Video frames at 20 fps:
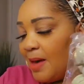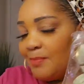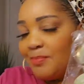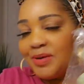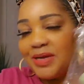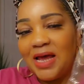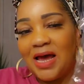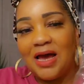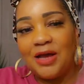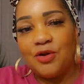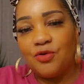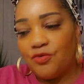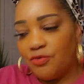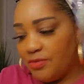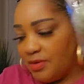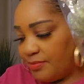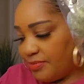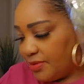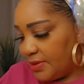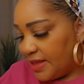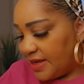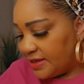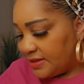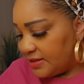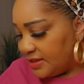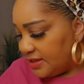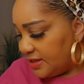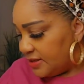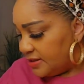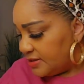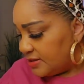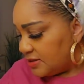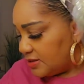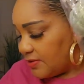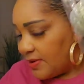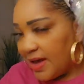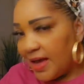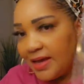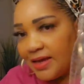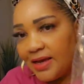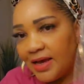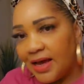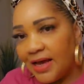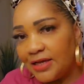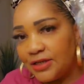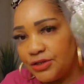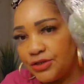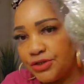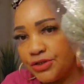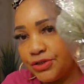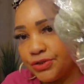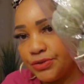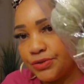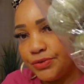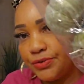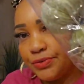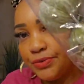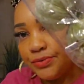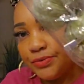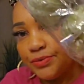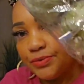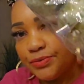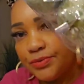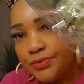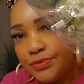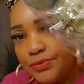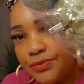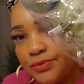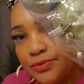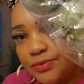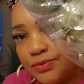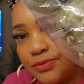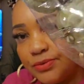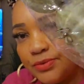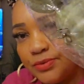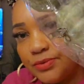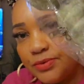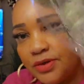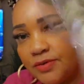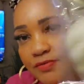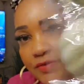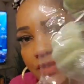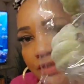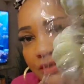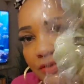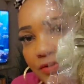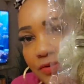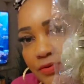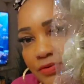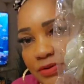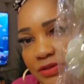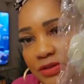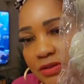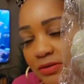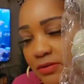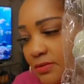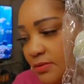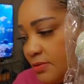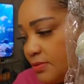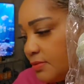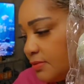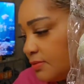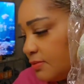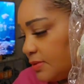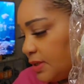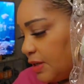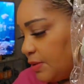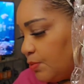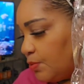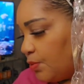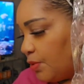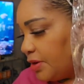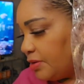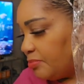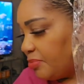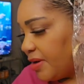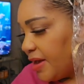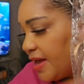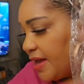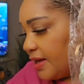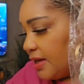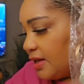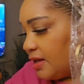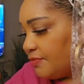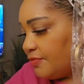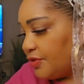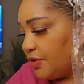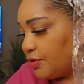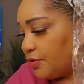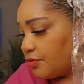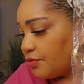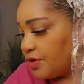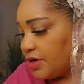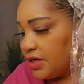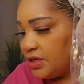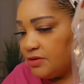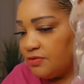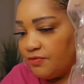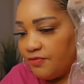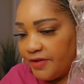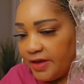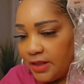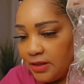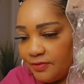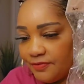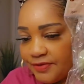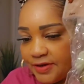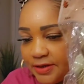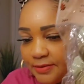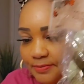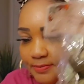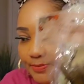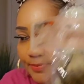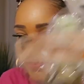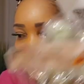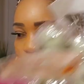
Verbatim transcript: But I don't remember like these. So I got two of those and one pack of the green velvet.